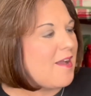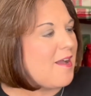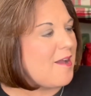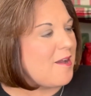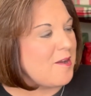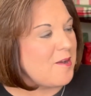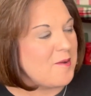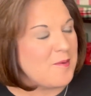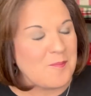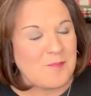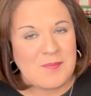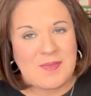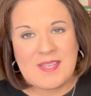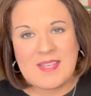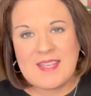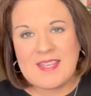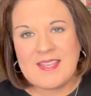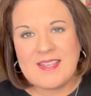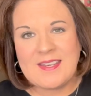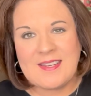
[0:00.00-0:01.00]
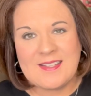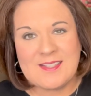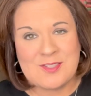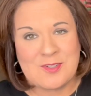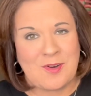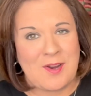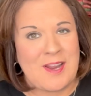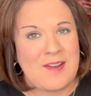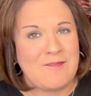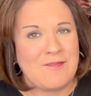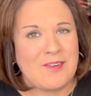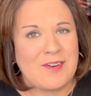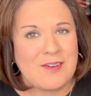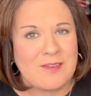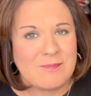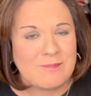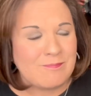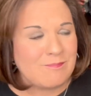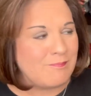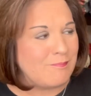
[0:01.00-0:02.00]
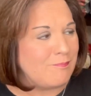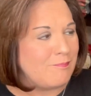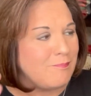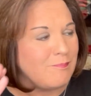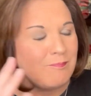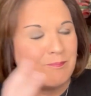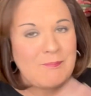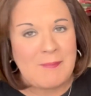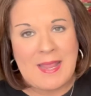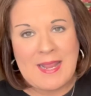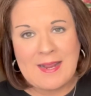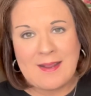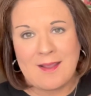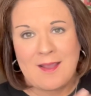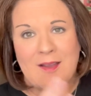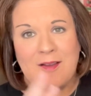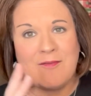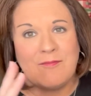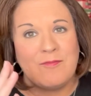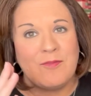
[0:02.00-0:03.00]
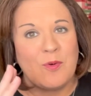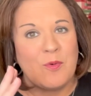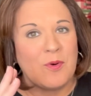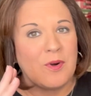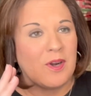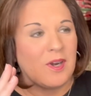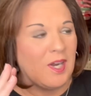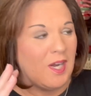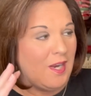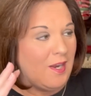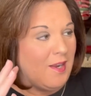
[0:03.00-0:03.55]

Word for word: Um, it is great for makeup, for